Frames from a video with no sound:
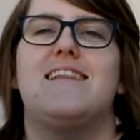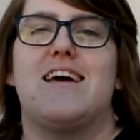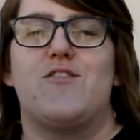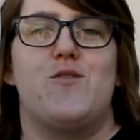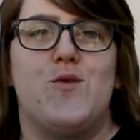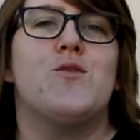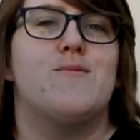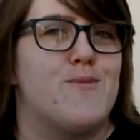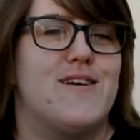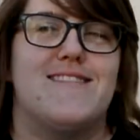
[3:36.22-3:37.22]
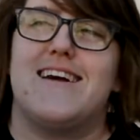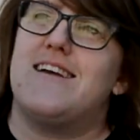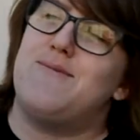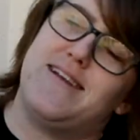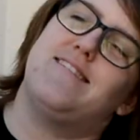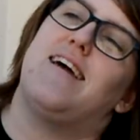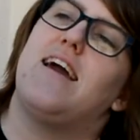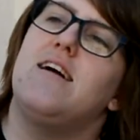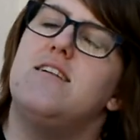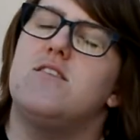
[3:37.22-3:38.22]
Nice and cool and breezy, I meant to say.
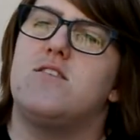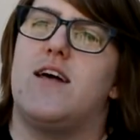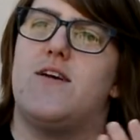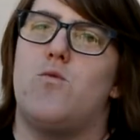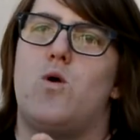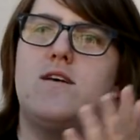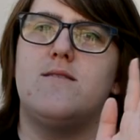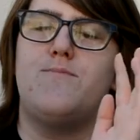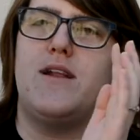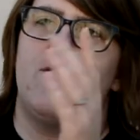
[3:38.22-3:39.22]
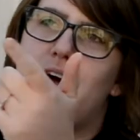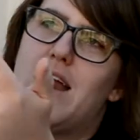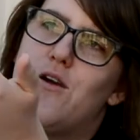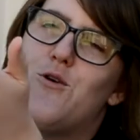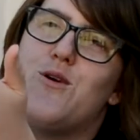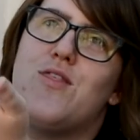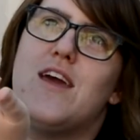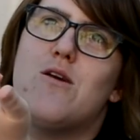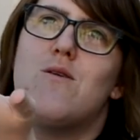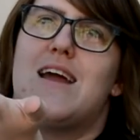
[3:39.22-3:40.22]
So yeah, there was a bit of, I don't know, we
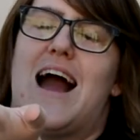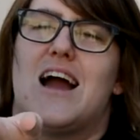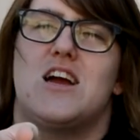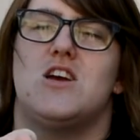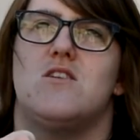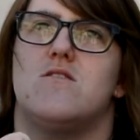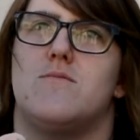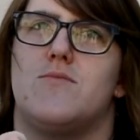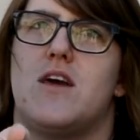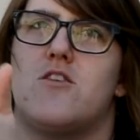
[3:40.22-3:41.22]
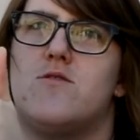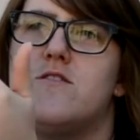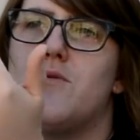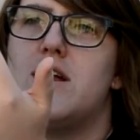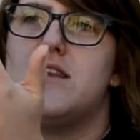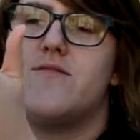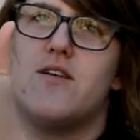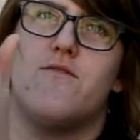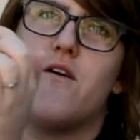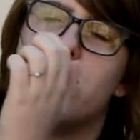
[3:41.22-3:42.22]
think a reaction or something, because we sprayed it
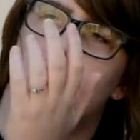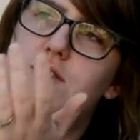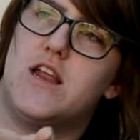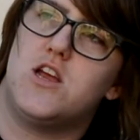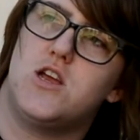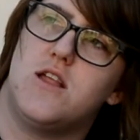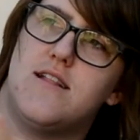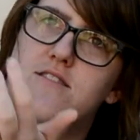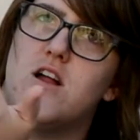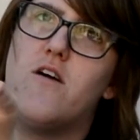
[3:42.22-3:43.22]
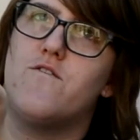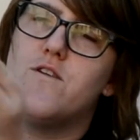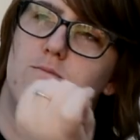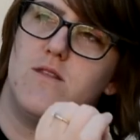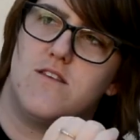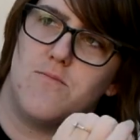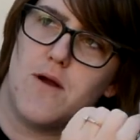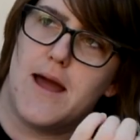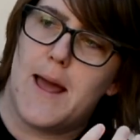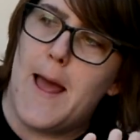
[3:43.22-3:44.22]
definitely far enough that it's not from the
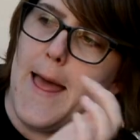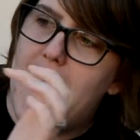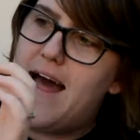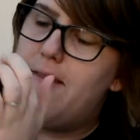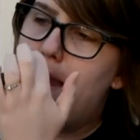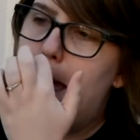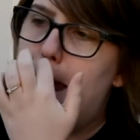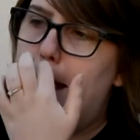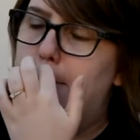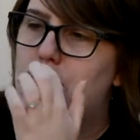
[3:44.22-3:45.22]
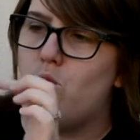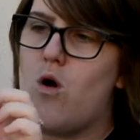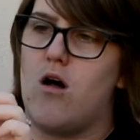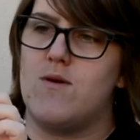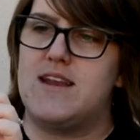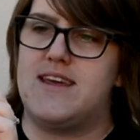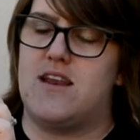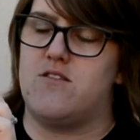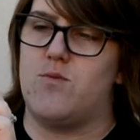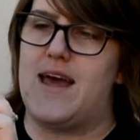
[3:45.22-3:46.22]
spray. And then all we did
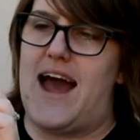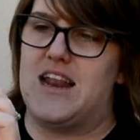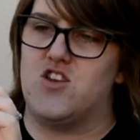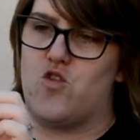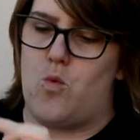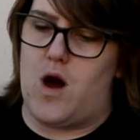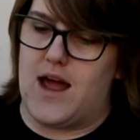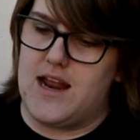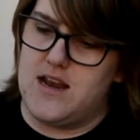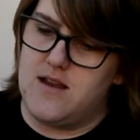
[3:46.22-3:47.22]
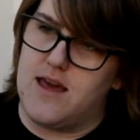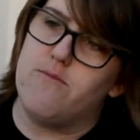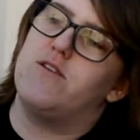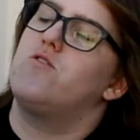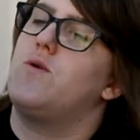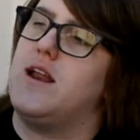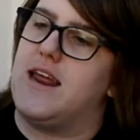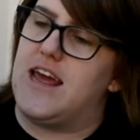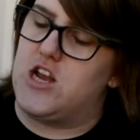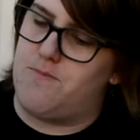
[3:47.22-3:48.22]
is we added twine in between
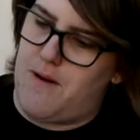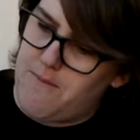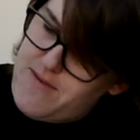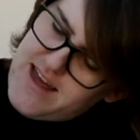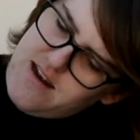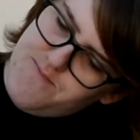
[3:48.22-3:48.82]
each pumpkin.